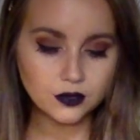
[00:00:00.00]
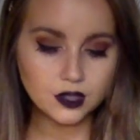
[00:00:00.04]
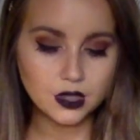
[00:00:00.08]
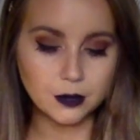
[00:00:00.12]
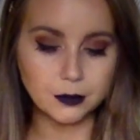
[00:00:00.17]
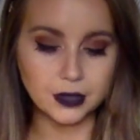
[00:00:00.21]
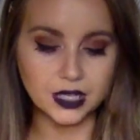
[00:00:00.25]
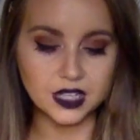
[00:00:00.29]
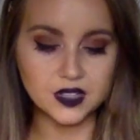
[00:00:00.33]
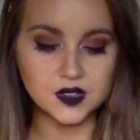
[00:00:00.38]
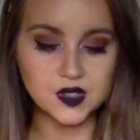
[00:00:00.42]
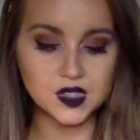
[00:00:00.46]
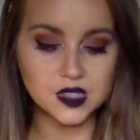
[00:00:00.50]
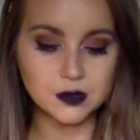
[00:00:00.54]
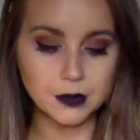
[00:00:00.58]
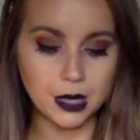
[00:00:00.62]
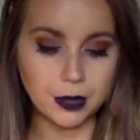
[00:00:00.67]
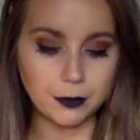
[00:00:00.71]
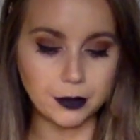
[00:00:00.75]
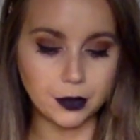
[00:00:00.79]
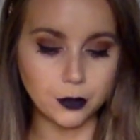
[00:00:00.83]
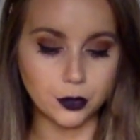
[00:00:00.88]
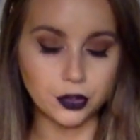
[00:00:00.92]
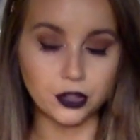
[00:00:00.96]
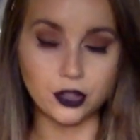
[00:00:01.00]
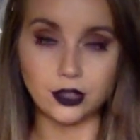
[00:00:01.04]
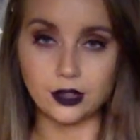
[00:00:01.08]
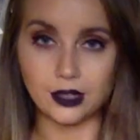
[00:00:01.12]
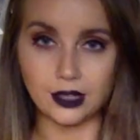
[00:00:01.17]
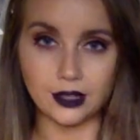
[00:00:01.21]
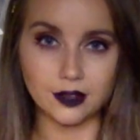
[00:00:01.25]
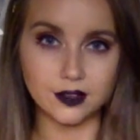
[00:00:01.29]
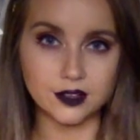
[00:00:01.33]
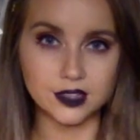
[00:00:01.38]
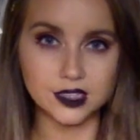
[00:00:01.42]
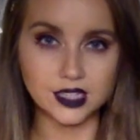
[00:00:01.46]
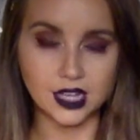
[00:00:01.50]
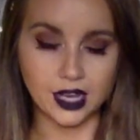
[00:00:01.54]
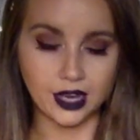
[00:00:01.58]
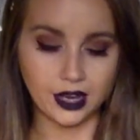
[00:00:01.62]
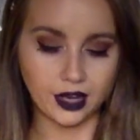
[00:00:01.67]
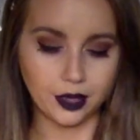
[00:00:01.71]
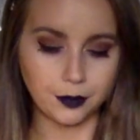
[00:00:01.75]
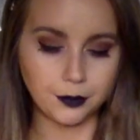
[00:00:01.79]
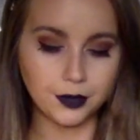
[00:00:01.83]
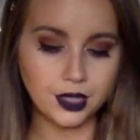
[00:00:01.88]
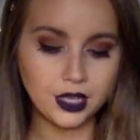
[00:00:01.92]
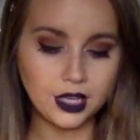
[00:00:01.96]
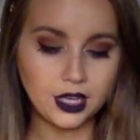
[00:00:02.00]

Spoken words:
because this might be what you need at the time,